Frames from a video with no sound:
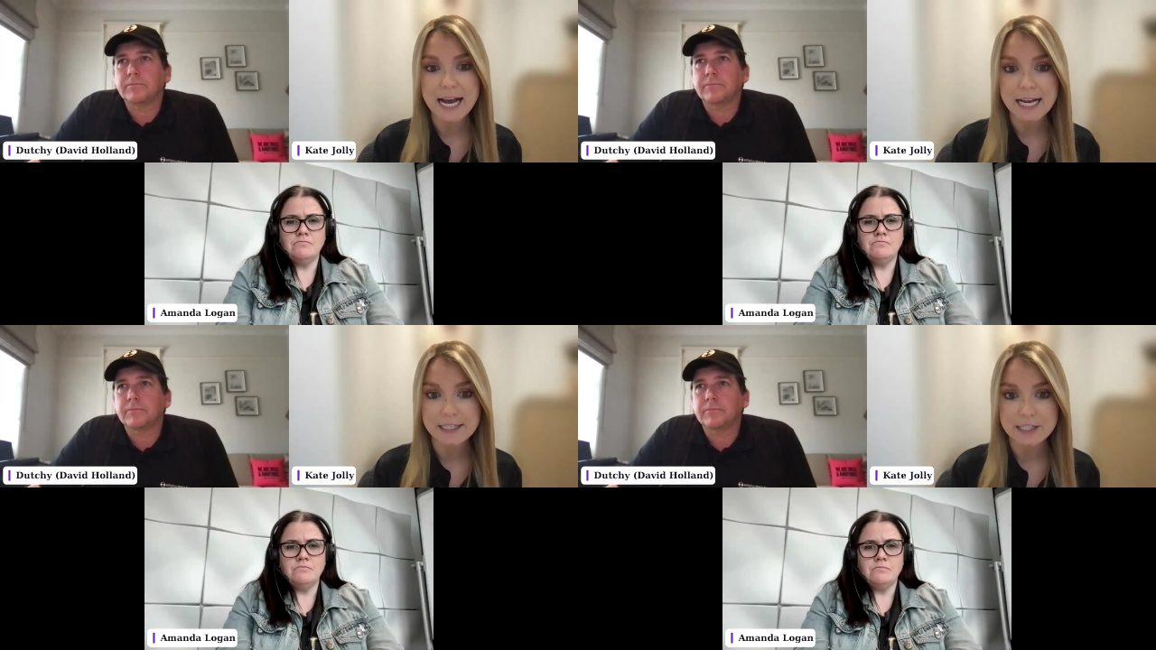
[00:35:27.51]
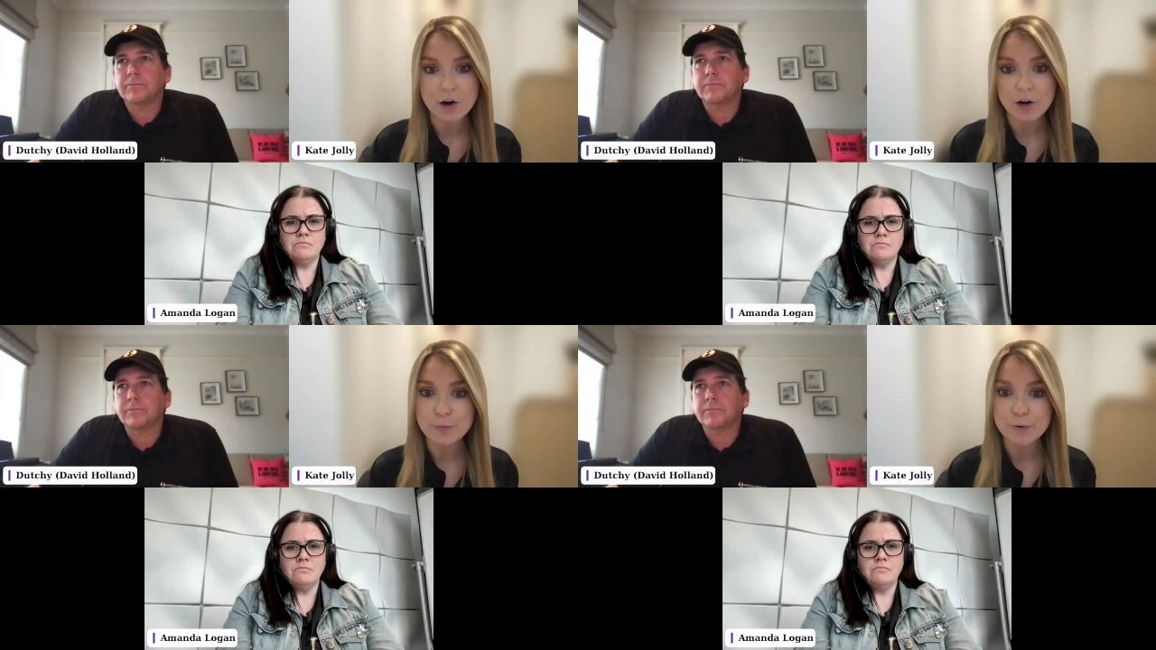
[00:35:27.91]
Speaker 1: and
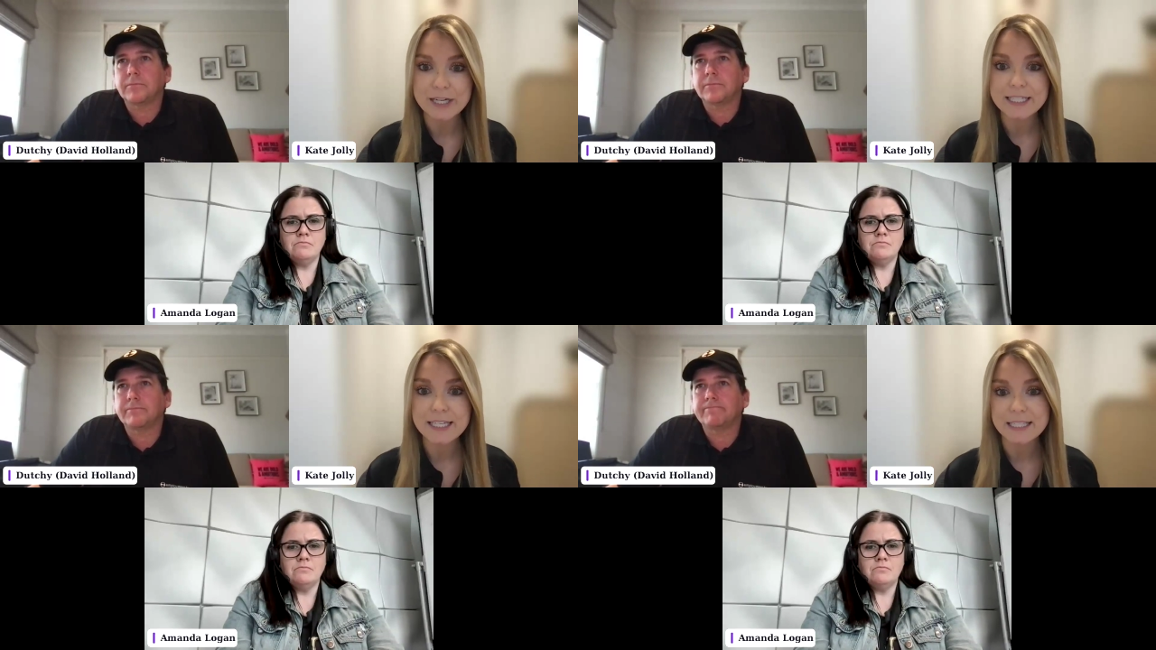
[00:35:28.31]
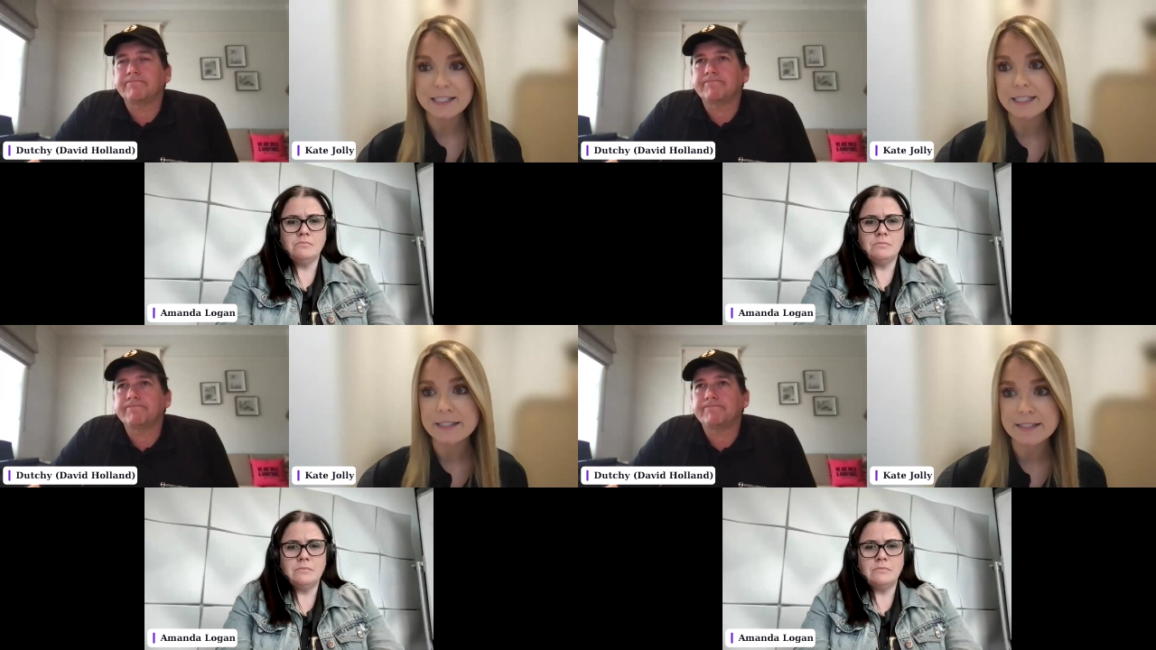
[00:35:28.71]
hybrid is
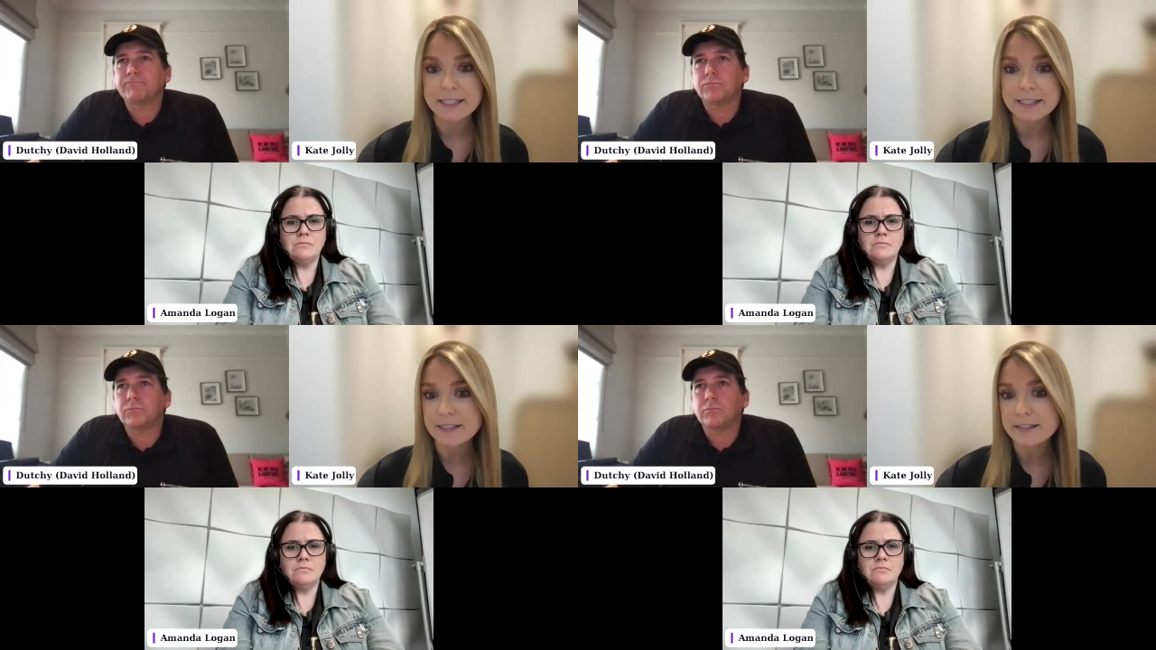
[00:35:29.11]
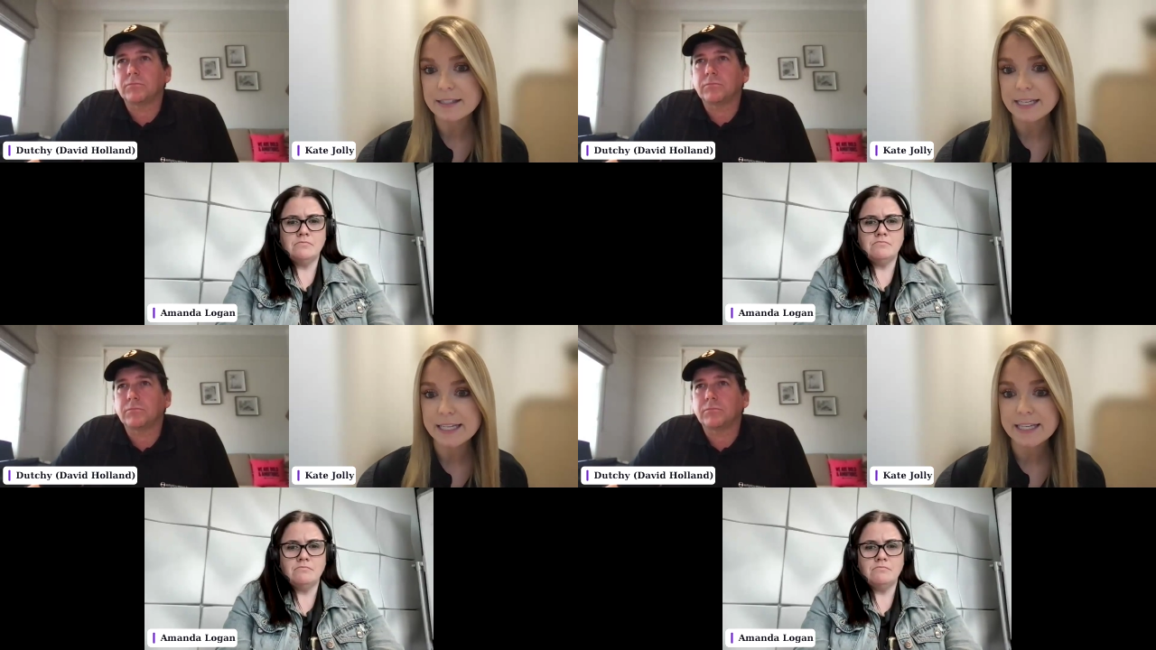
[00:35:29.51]

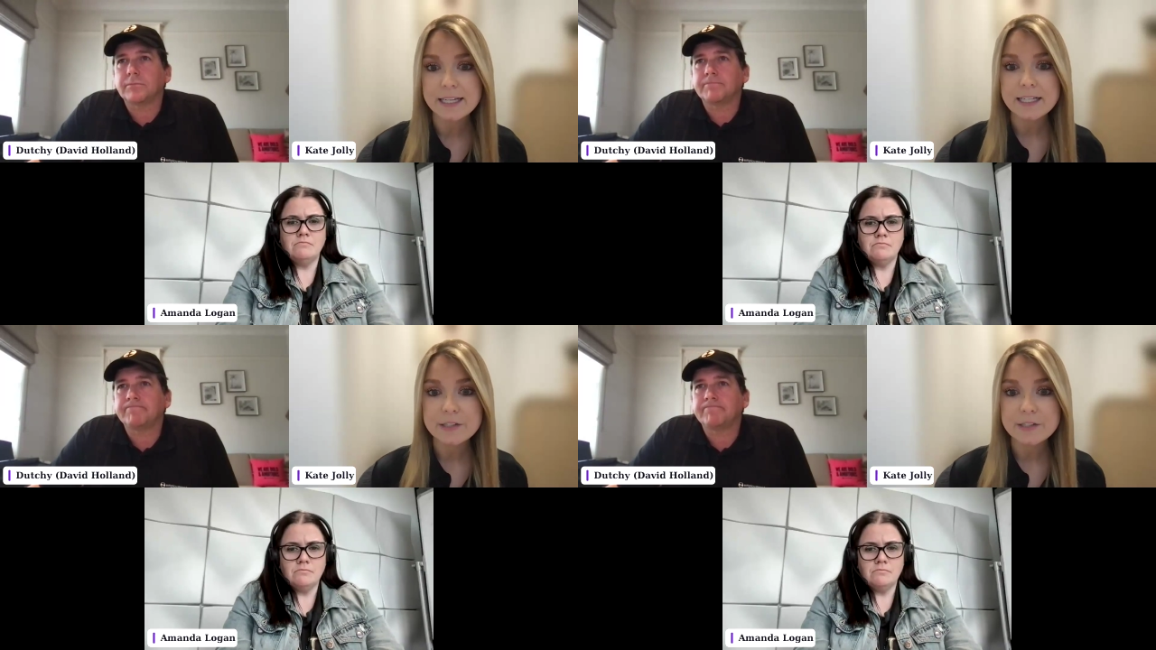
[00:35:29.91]
consistency.